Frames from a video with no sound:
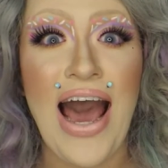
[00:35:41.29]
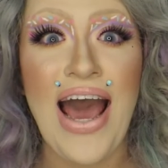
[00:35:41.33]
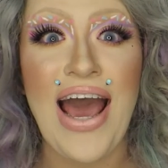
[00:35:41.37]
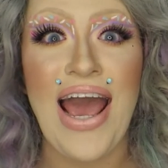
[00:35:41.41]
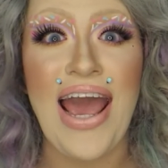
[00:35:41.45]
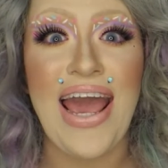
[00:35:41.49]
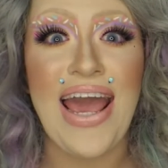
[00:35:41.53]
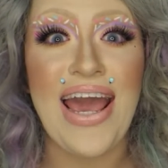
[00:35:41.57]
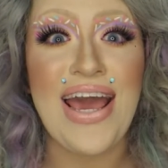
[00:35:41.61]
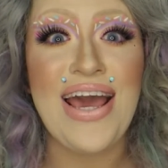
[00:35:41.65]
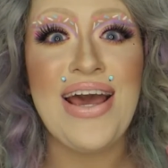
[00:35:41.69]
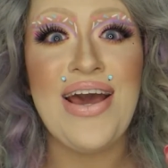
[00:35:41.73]

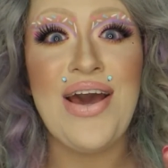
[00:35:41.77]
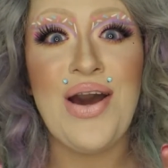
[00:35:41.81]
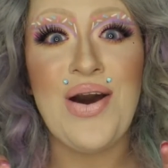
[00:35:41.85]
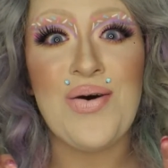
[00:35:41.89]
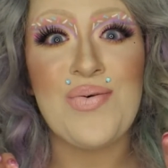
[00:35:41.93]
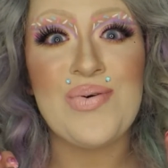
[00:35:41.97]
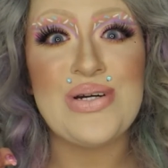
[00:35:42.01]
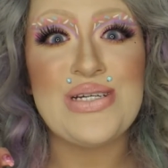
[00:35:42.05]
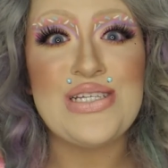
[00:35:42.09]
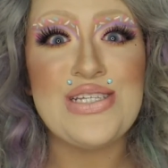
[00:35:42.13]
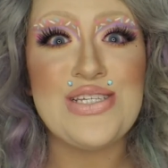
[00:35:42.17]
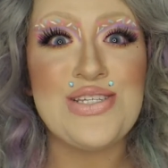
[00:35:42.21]
I
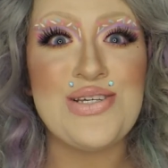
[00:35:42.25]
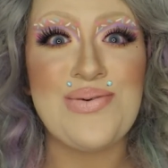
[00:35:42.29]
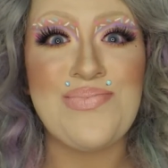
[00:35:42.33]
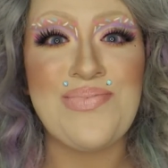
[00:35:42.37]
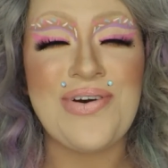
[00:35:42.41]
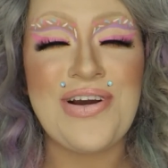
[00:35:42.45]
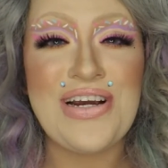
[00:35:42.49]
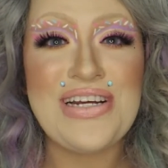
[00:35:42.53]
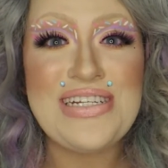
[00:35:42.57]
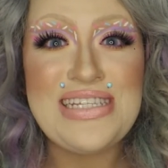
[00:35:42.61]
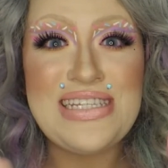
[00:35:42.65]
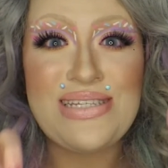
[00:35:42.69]
was
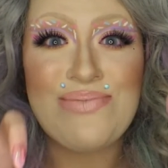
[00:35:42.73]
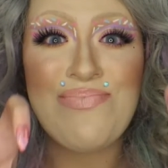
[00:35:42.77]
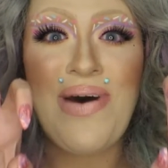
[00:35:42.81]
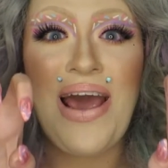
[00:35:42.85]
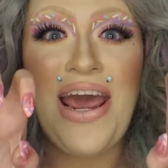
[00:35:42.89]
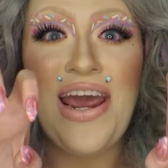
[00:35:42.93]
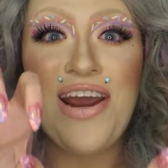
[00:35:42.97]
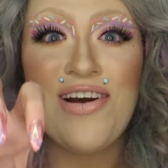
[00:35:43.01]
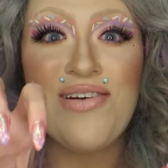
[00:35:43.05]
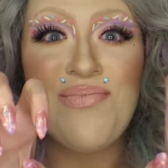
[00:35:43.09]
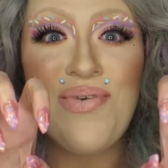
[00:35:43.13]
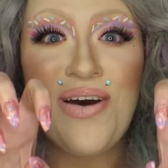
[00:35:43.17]
super
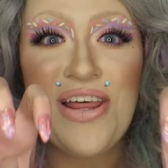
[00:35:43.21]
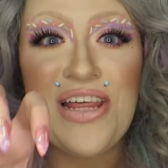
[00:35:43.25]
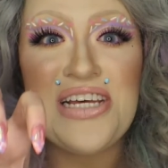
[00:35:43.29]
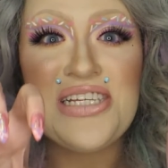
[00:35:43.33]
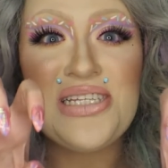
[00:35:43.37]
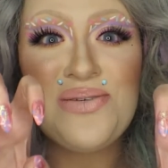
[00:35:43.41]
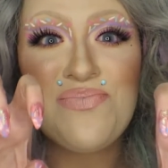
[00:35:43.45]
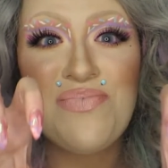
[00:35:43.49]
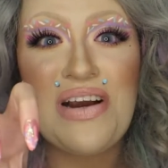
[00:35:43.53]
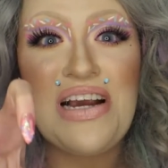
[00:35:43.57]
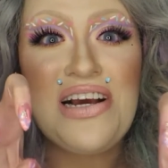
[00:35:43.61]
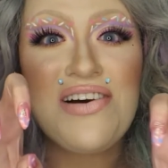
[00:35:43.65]
inspired by the
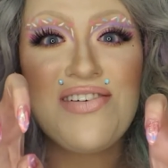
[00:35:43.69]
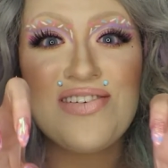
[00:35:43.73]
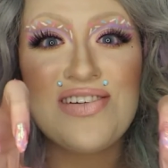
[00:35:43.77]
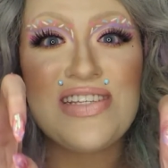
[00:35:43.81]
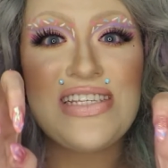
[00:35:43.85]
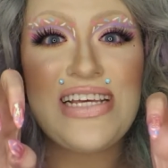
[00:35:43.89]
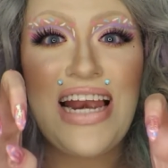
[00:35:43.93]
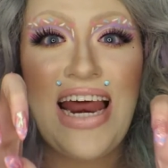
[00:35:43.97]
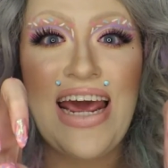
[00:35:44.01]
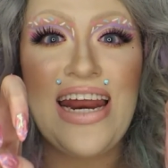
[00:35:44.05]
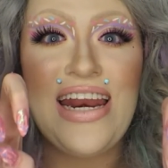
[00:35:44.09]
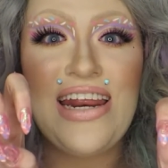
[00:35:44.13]

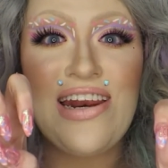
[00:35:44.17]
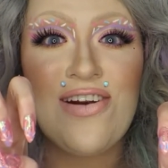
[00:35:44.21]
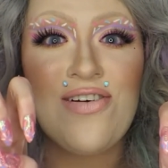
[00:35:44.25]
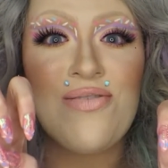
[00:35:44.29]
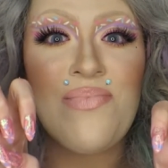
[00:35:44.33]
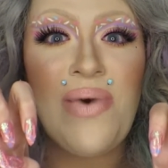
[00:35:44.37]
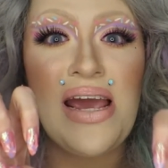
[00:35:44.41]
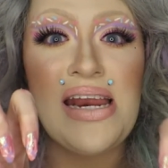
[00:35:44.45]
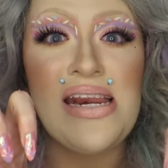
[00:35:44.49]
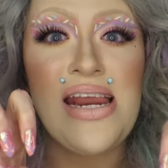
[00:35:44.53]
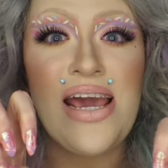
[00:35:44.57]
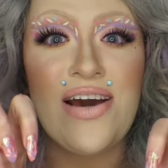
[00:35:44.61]
sprinkles that I did
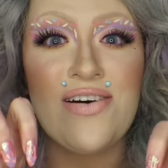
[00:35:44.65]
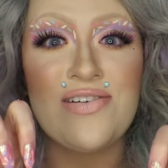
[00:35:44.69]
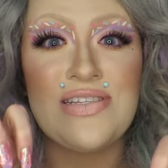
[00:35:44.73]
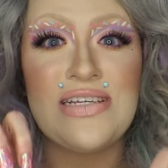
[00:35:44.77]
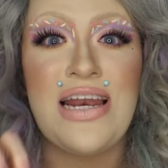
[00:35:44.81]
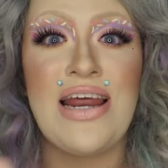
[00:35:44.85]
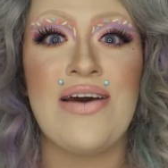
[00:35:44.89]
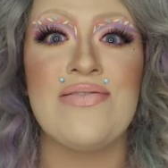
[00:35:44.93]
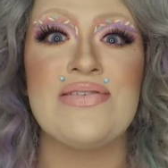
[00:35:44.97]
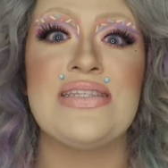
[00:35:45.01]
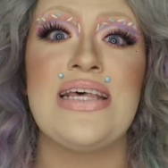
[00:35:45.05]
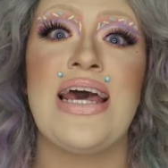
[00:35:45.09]
on my nails,
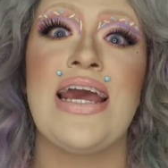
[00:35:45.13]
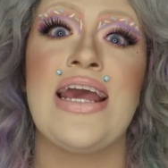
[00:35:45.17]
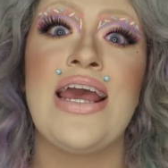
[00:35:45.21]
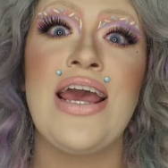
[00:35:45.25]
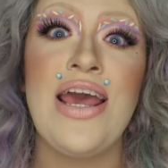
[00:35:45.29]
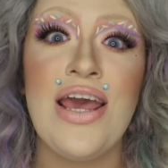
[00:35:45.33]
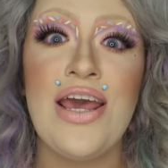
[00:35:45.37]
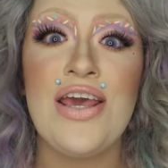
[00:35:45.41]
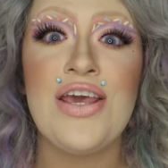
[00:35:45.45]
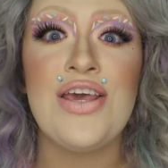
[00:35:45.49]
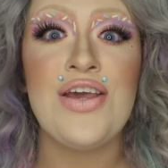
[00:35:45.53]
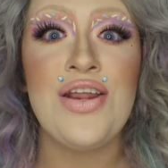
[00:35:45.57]
and I was like,
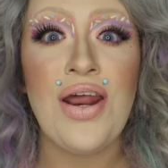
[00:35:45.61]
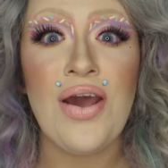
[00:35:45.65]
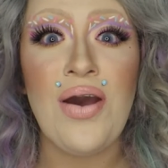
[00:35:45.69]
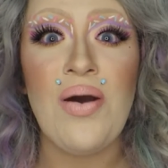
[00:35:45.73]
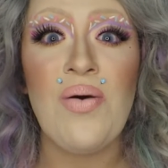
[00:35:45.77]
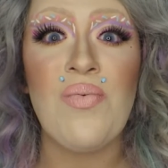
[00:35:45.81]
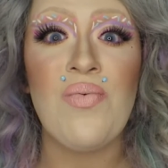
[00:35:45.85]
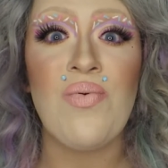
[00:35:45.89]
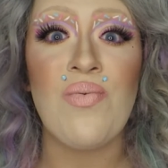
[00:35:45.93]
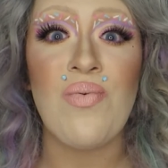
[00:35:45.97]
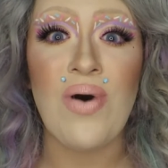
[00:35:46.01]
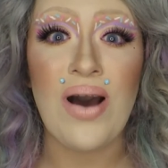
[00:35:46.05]
you
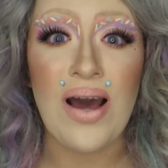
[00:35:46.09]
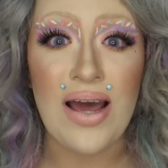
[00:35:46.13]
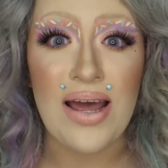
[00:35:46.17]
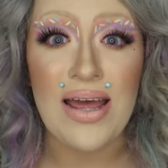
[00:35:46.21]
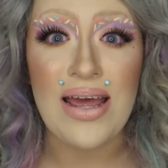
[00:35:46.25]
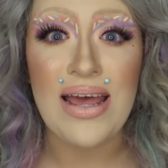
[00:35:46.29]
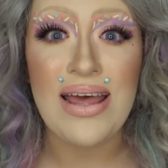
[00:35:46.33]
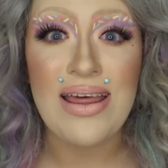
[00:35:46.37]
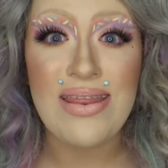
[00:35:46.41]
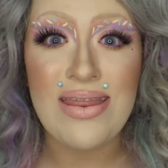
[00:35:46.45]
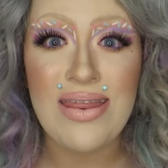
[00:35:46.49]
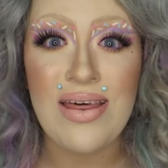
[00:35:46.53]
know
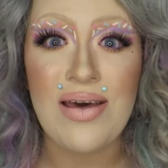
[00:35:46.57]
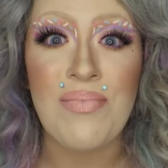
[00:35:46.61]
what?